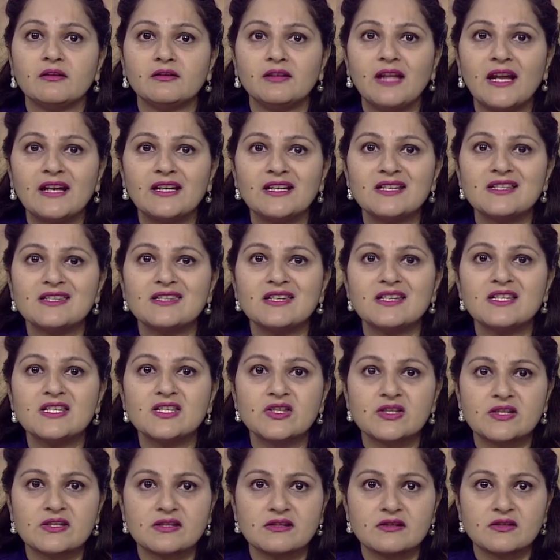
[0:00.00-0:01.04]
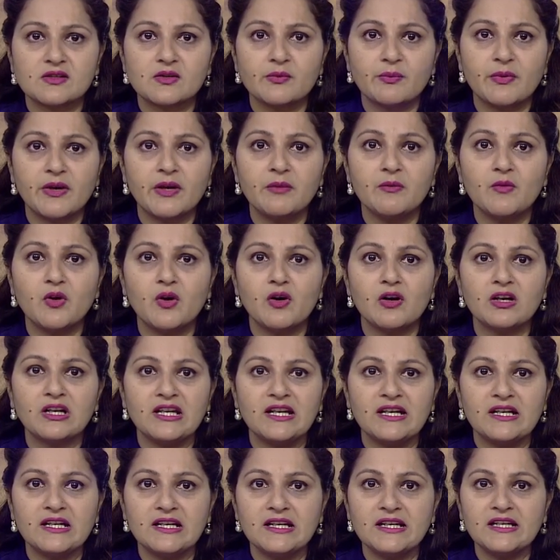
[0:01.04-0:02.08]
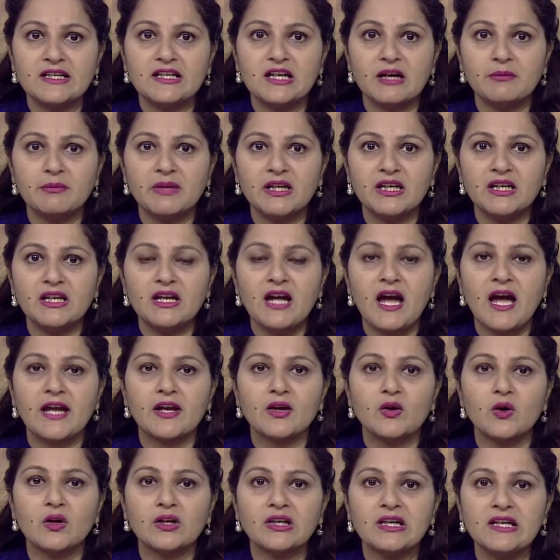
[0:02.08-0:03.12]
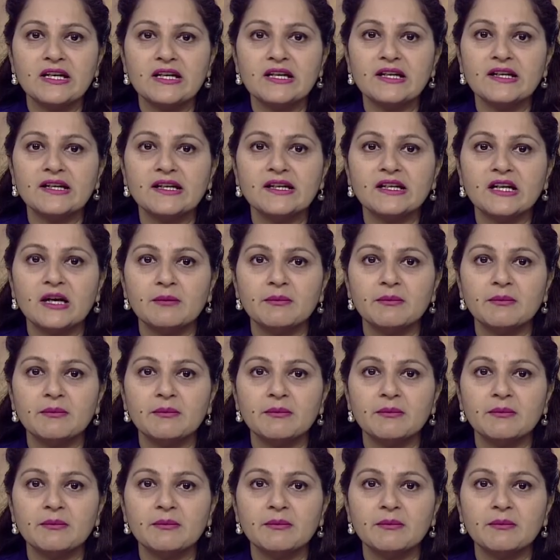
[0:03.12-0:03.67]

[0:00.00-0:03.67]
that is the Supreme Court Legal Aid Committee, High Court Legal Aid